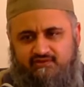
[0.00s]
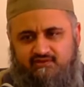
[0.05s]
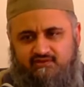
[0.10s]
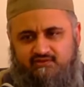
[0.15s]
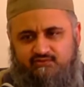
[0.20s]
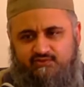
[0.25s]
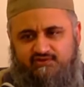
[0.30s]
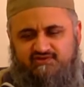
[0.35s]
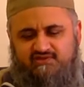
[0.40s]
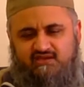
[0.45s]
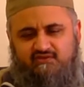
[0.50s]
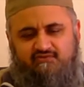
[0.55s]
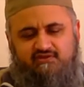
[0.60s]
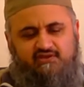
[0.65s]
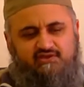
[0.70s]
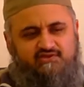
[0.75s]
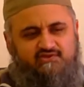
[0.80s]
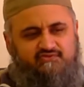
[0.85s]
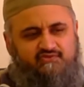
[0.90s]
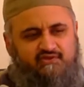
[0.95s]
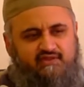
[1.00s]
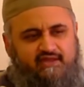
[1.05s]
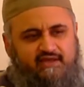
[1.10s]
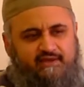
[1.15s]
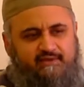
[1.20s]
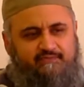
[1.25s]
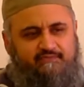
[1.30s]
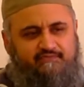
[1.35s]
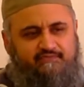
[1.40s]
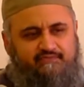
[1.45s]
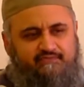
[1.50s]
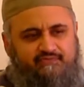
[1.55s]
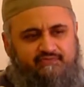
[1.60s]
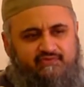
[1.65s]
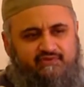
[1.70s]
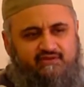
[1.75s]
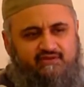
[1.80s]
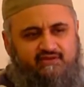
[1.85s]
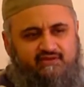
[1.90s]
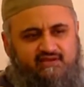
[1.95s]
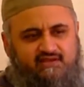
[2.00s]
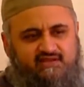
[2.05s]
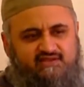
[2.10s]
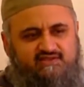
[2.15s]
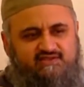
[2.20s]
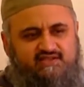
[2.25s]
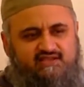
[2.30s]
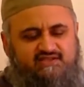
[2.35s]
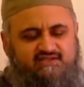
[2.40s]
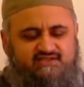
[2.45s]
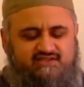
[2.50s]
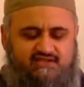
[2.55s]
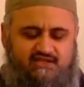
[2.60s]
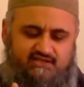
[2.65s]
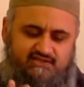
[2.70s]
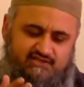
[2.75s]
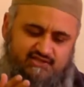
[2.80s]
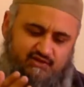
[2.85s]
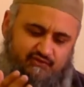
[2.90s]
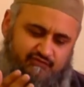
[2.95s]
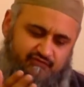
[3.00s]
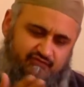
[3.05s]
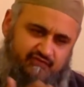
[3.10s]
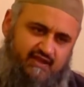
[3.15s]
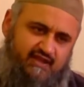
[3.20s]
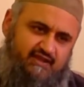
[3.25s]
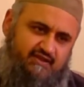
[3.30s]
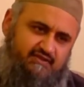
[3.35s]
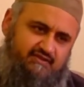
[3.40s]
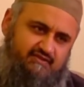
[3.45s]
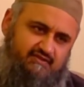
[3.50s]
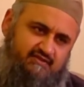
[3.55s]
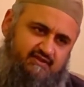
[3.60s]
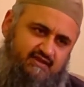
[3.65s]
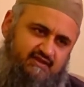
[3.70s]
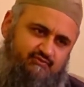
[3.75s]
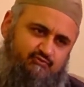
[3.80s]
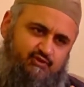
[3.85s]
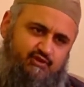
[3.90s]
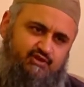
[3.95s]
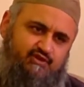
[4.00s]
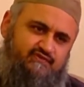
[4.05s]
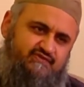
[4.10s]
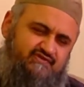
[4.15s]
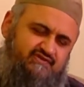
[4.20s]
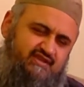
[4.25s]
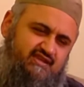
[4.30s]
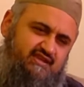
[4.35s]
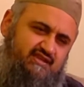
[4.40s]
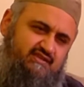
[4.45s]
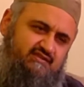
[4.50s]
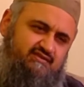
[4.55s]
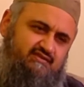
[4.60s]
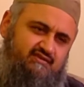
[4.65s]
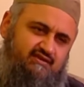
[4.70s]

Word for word: What's the evidence for that? It's, it's, it's your faith in what you've seen